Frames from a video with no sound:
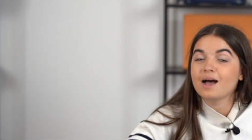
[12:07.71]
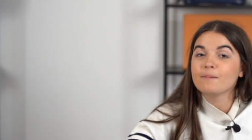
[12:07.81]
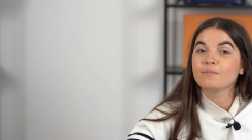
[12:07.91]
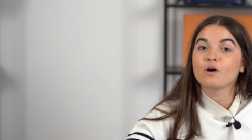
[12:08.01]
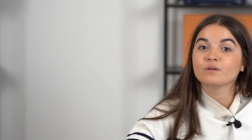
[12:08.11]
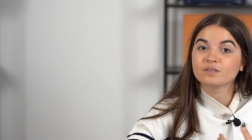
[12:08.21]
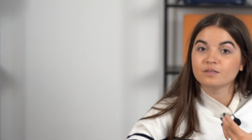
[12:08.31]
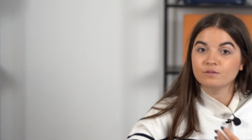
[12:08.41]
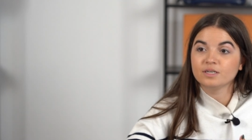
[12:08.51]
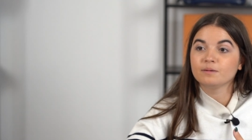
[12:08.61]
I'm
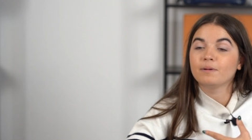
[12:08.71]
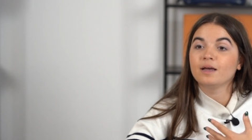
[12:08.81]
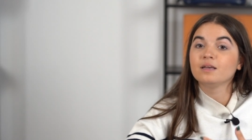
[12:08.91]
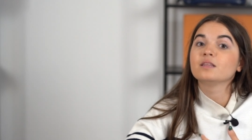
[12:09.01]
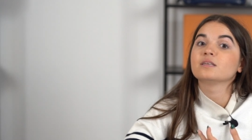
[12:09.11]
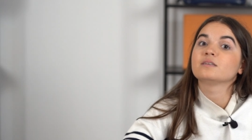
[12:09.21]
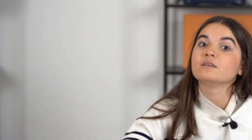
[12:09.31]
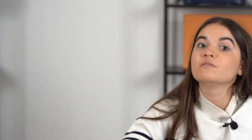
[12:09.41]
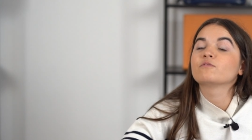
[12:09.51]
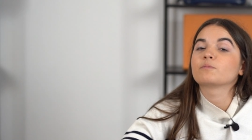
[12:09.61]
considering buying this
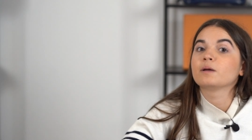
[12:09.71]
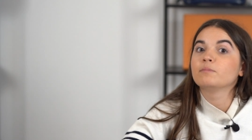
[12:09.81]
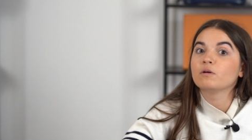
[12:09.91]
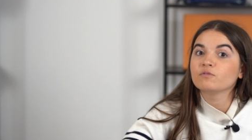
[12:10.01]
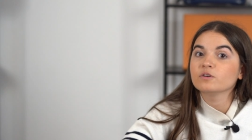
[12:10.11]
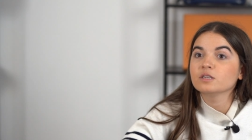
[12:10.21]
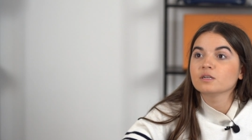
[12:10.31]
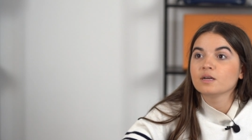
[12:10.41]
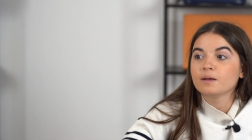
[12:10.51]
gift for my boyfriend,